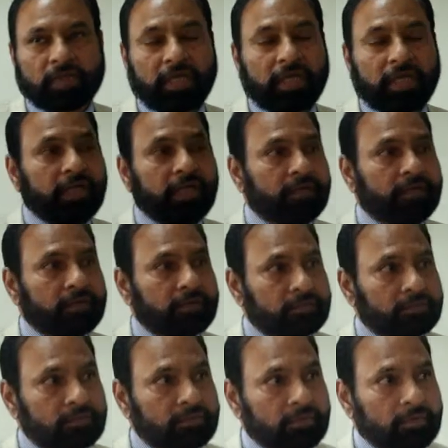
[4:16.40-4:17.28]
And
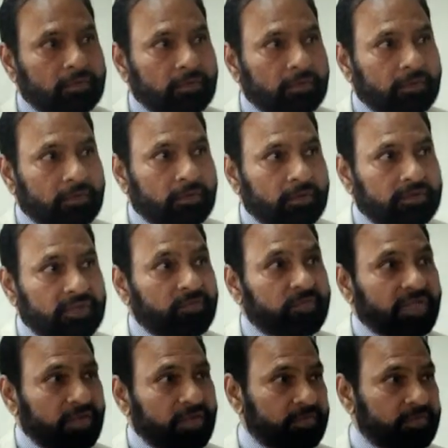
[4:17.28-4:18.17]

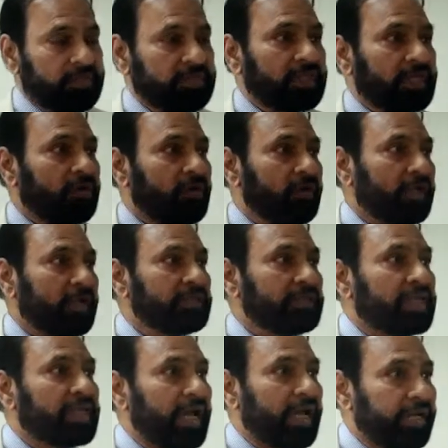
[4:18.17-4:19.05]
sometimes these are called
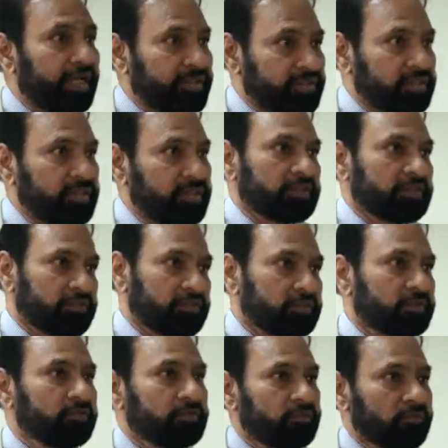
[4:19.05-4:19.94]
as
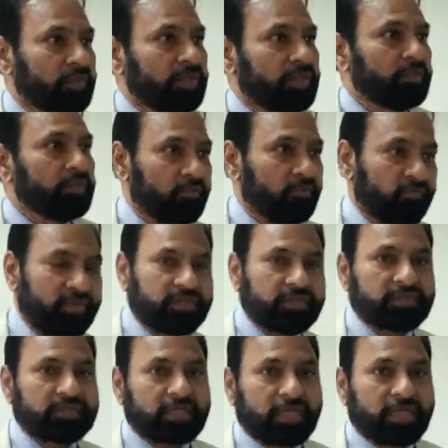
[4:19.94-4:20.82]
directions, Minimum
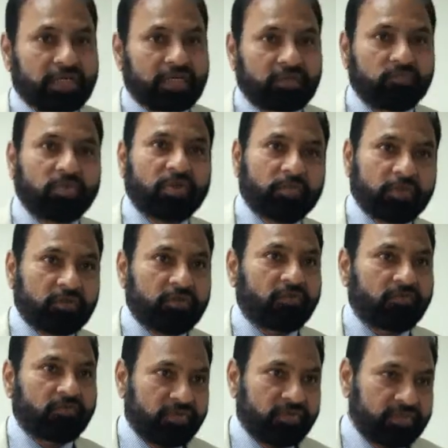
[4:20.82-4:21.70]
Wages Act,
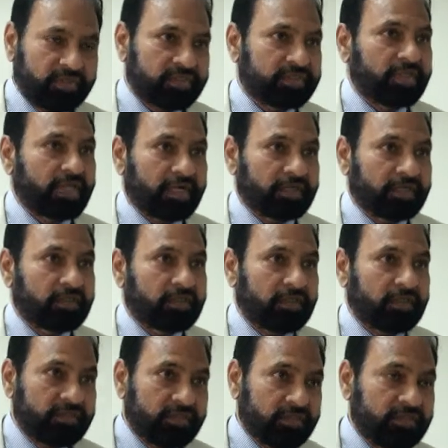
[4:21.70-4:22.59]
Payment of Wages Act, the
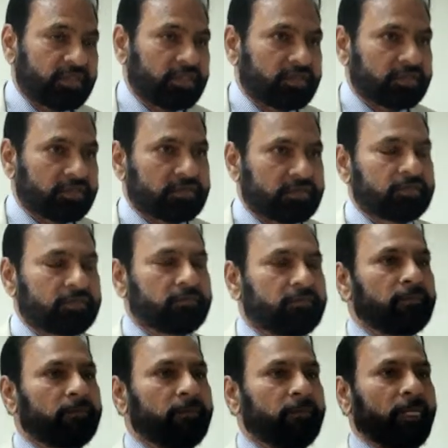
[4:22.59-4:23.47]
decisions
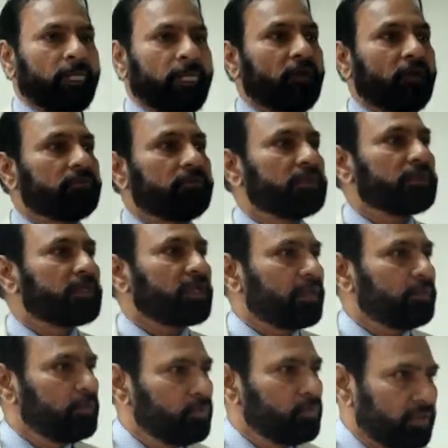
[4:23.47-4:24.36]
of the
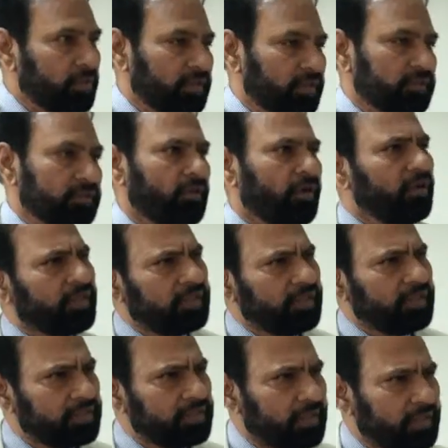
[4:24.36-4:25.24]
tribunals. All
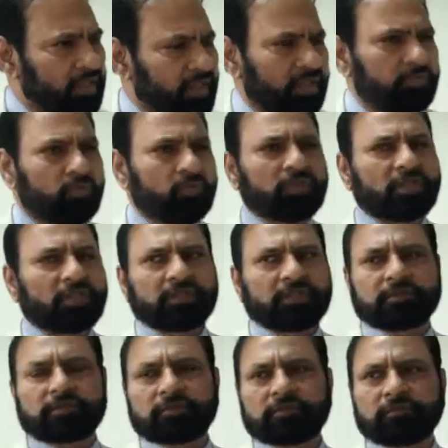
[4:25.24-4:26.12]
these are
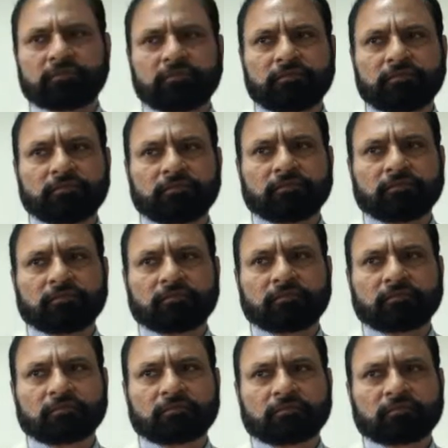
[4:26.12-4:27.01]
tribunals.
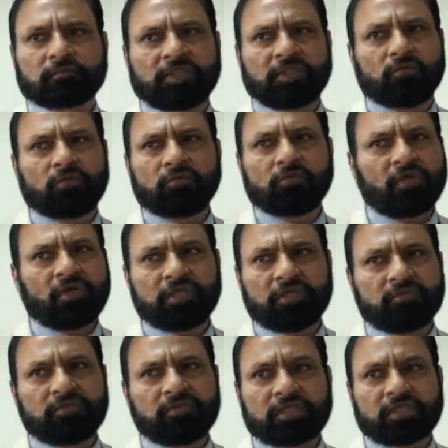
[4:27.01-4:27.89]
They do
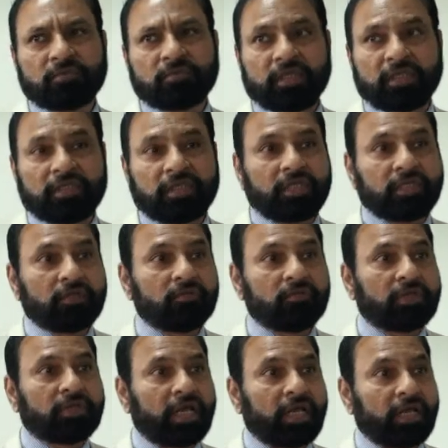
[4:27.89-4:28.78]
not give judgment, they
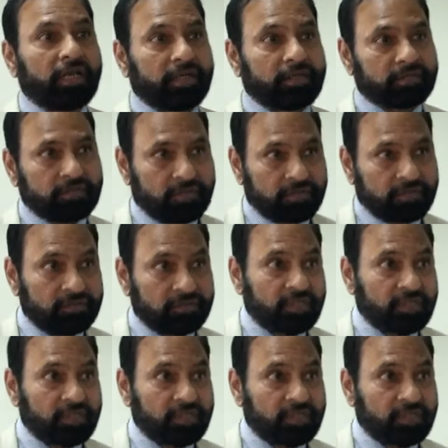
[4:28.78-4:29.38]
give direction.